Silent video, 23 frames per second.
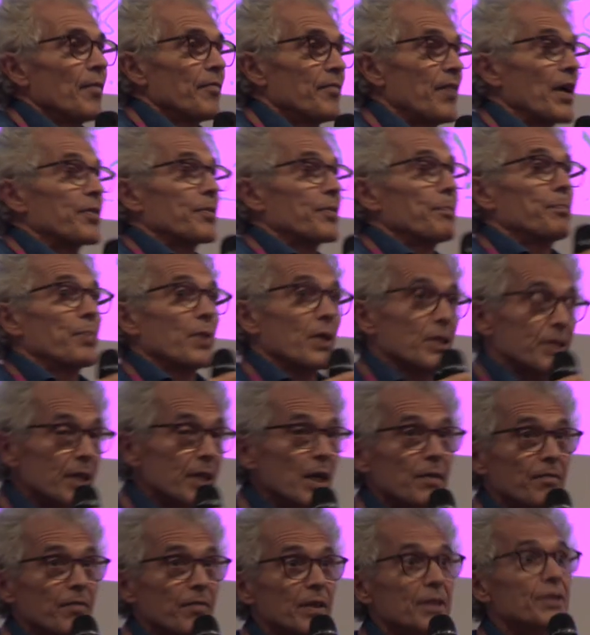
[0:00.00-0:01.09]
that
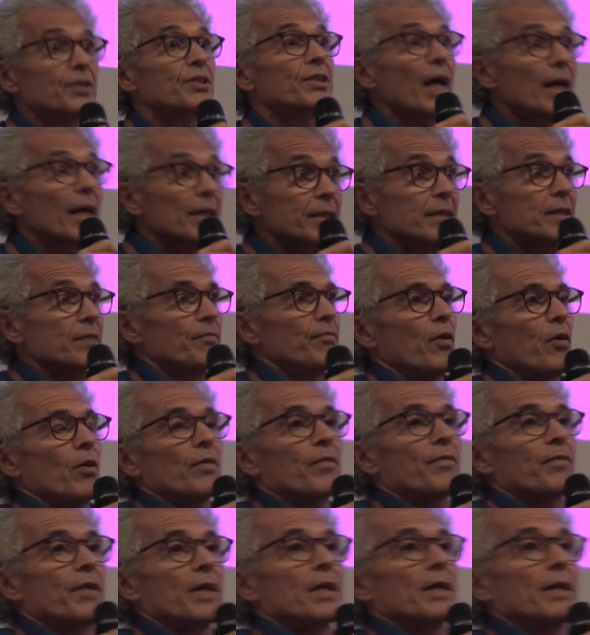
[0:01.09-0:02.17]
preserved just
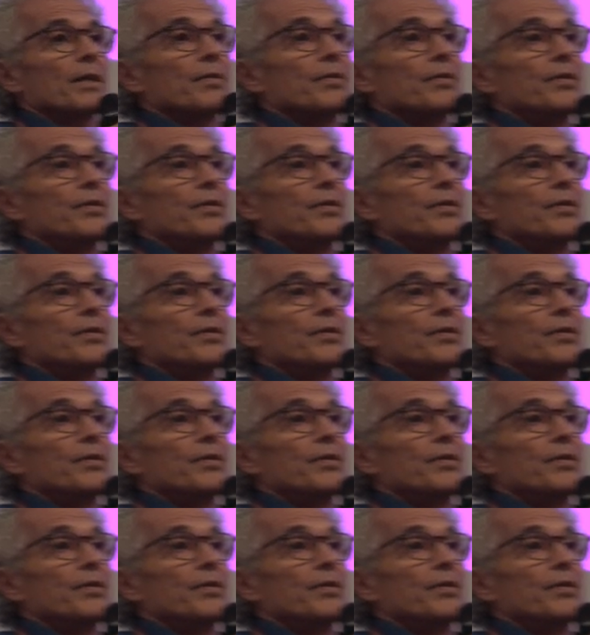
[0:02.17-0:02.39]
for the